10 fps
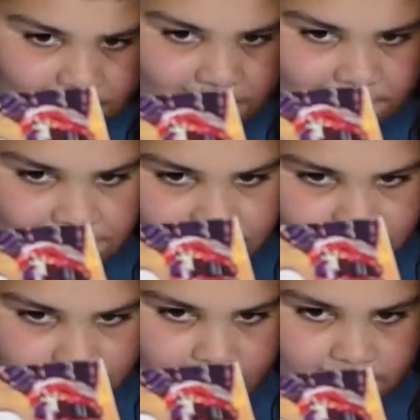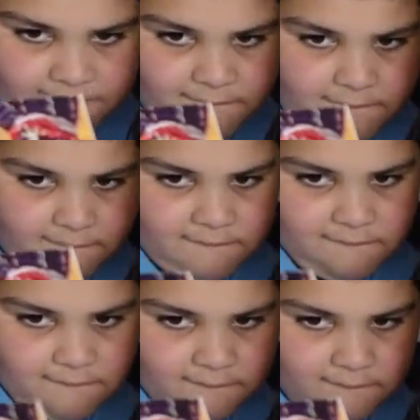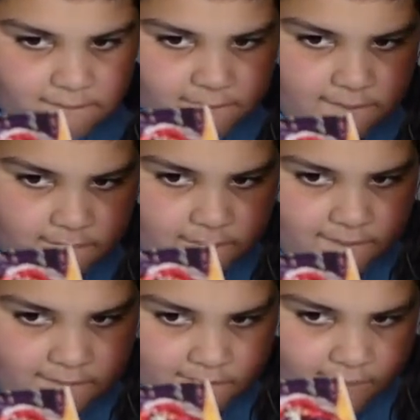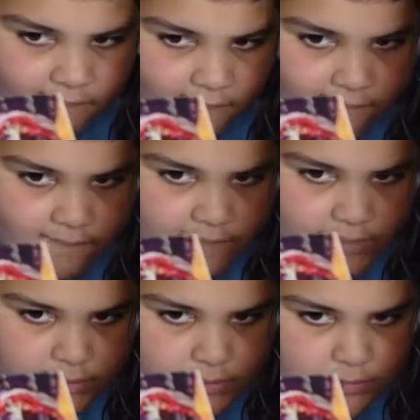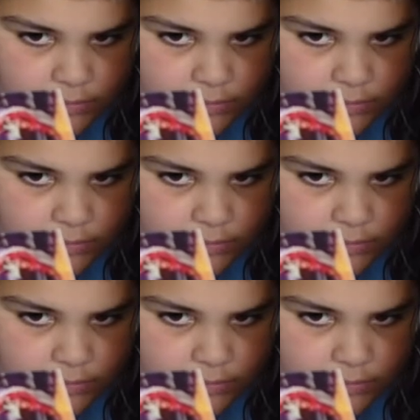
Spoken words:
(not speaking)